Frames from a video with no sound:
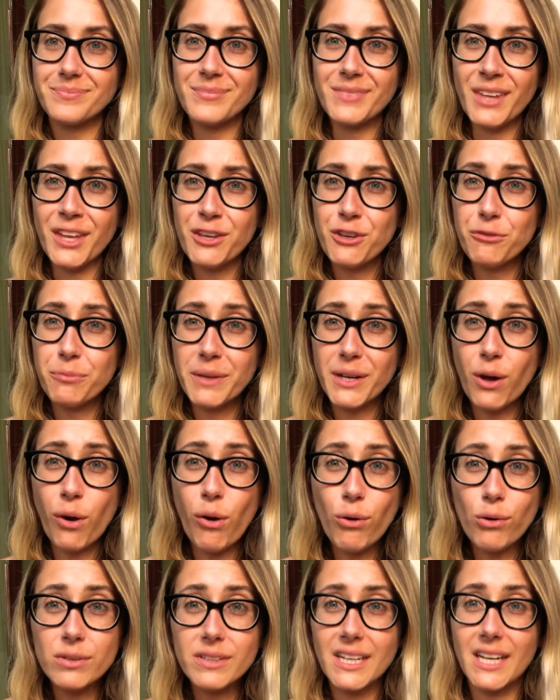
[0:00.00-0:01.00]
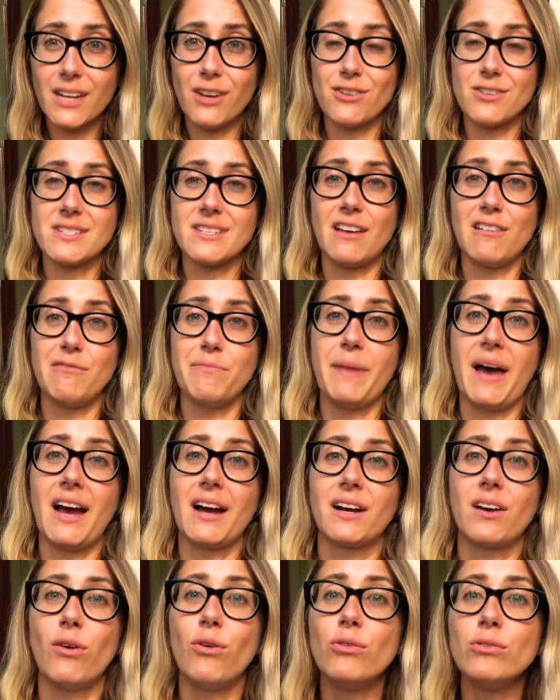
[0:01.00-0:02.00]
you've been holding yourself back,
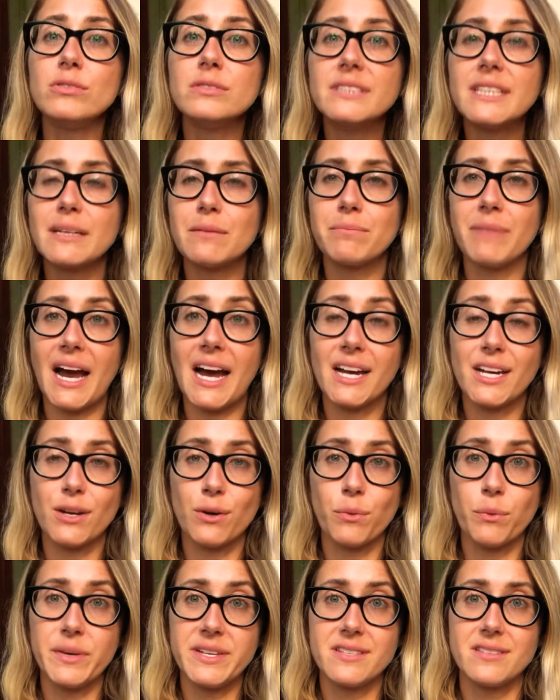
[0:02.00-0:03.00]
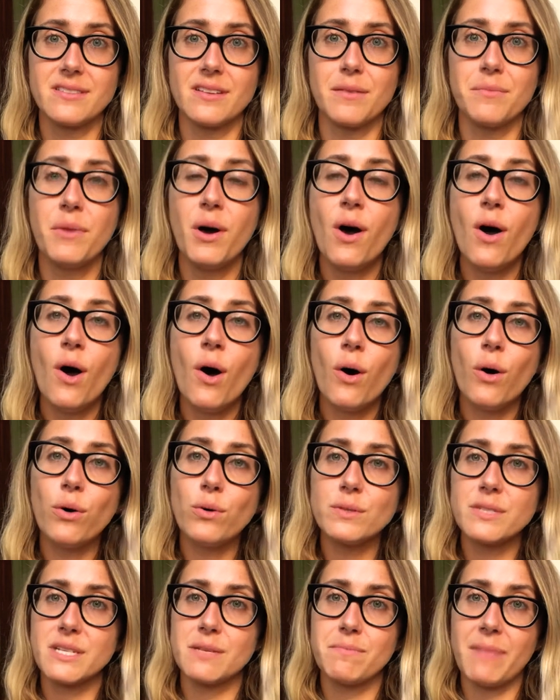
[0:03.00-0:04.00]
holding back your wisdom,
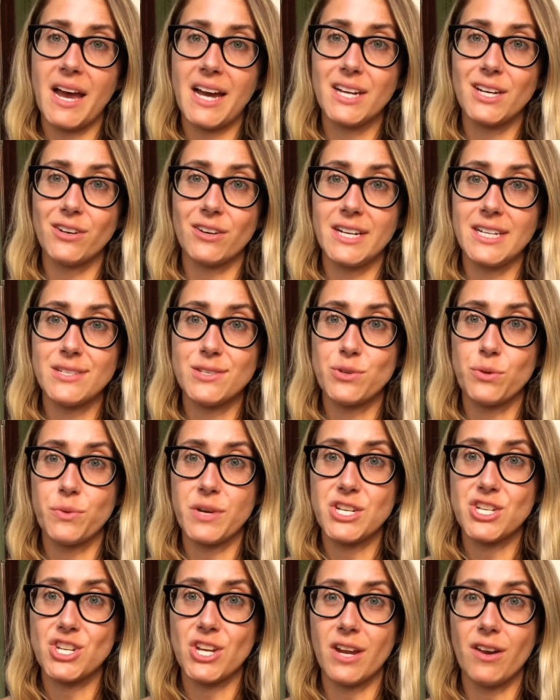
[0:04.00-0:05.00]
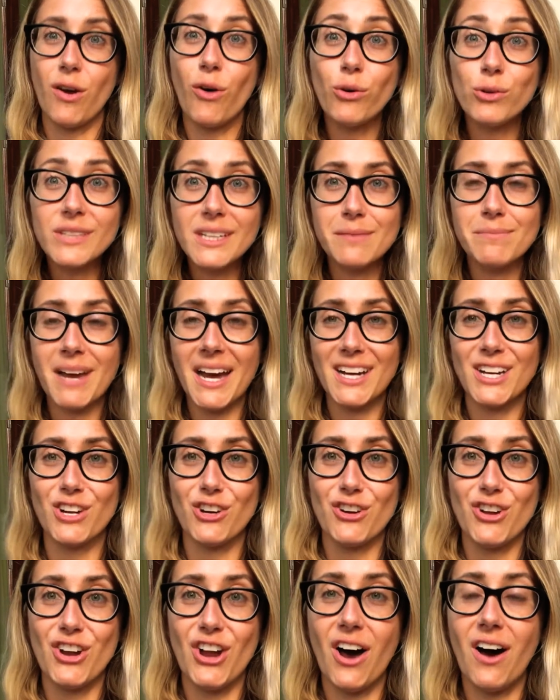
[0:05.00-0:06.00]
holding back your intuition, holding back your
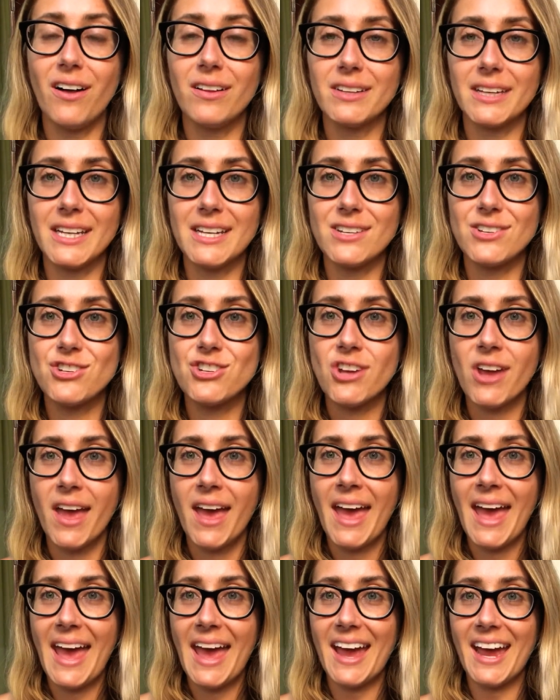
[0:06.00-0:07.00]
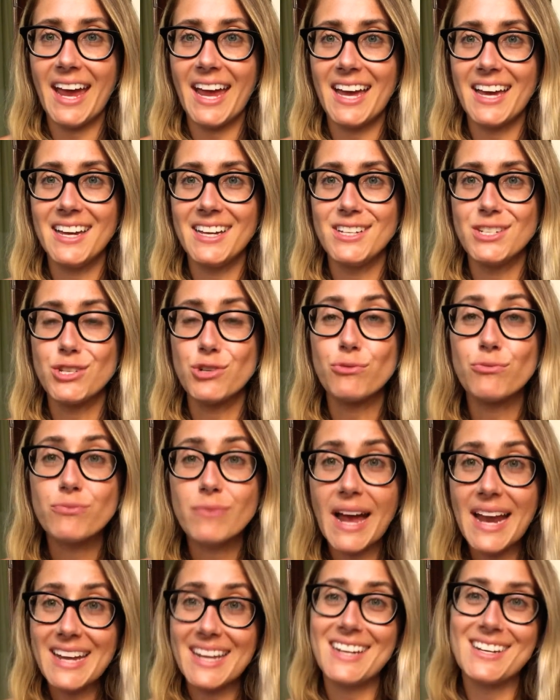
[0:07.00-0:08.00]
knowledge, and you're
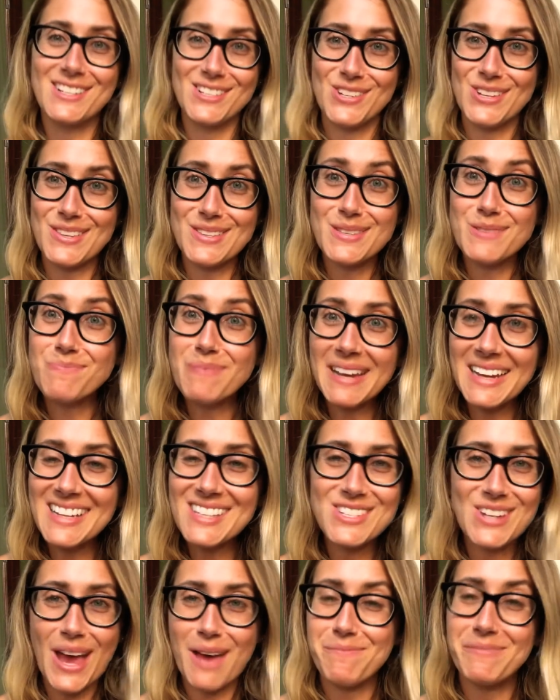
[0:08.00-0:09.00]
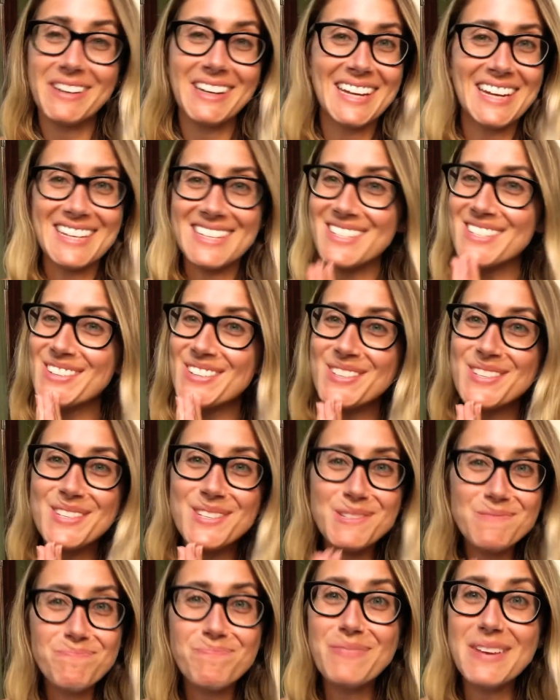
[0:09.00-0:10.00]
ready to just speak Japanese,
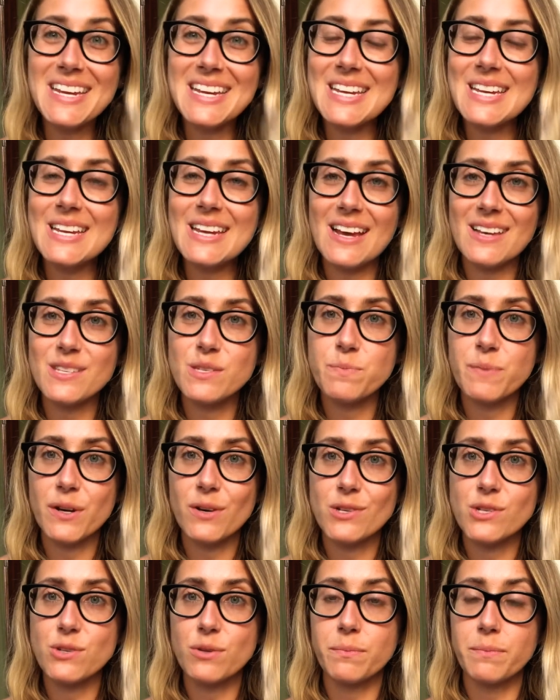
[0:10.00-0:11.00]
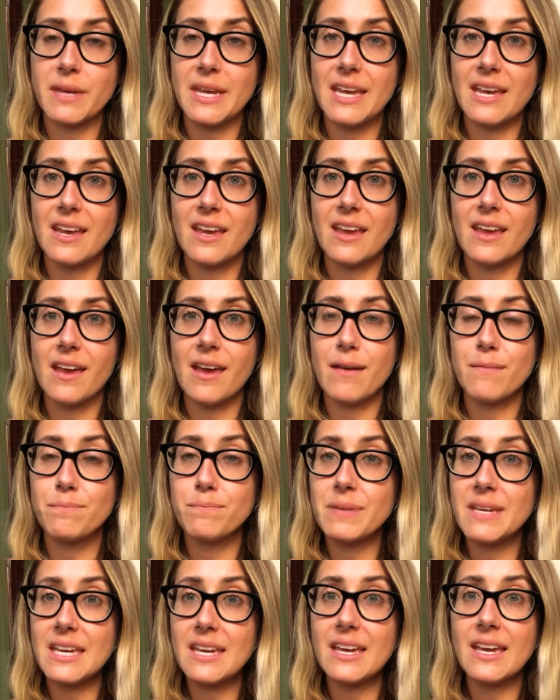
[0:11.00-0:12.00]
just be a spiritual being,
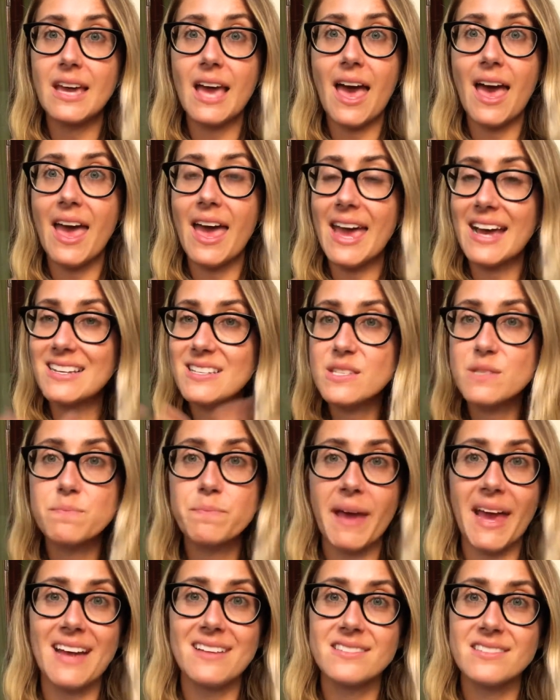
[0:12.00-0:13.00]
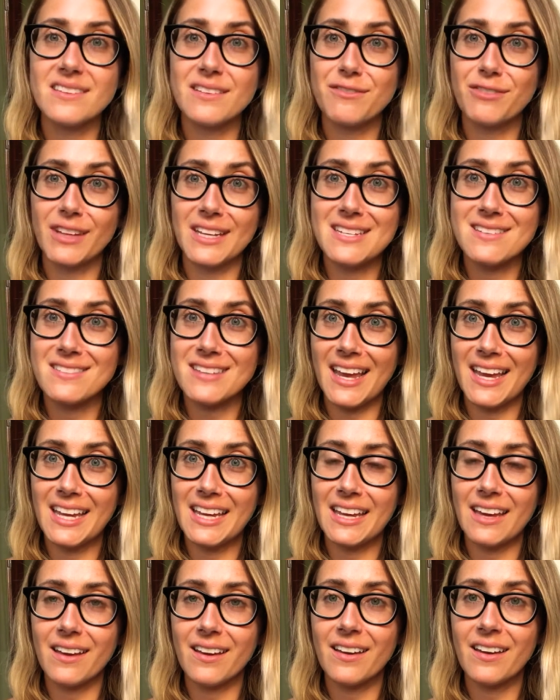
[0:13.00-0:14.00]
be expansively
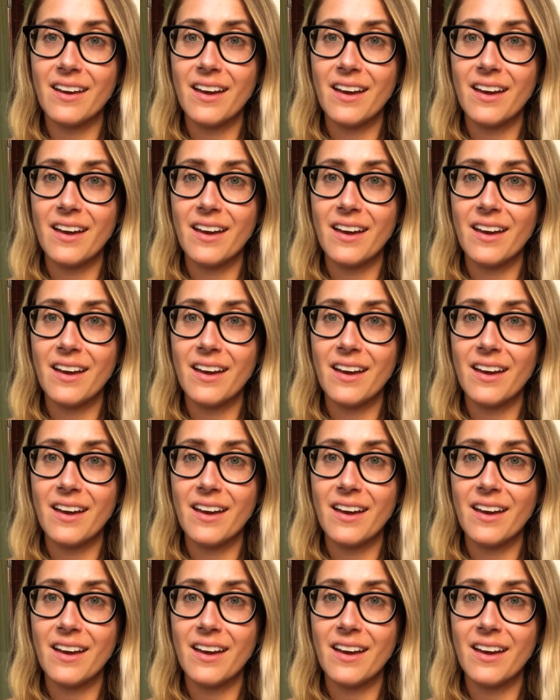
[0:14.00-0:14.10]
psychic,